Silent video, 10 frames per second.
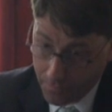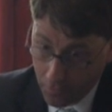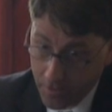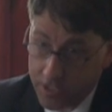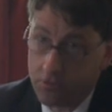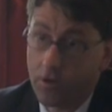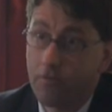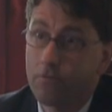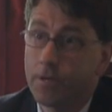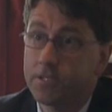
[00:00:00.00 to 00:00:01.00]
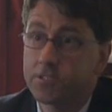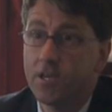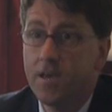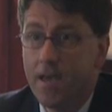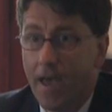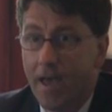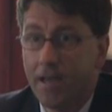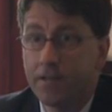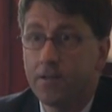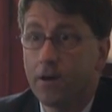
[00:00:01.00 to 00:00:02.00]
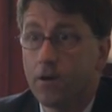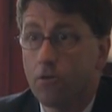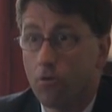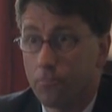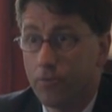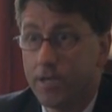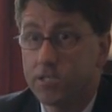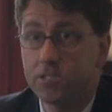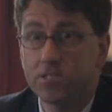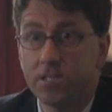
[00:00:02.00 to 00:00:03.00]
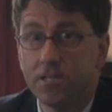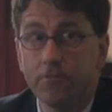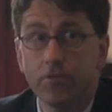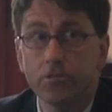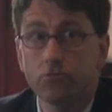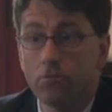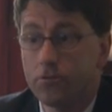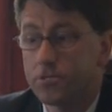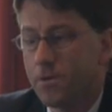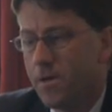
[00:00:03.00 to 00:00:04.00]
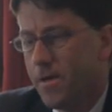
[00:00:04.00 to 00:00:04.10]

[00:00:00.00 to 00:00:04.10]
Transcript: provincial governments, and corporations and individuals.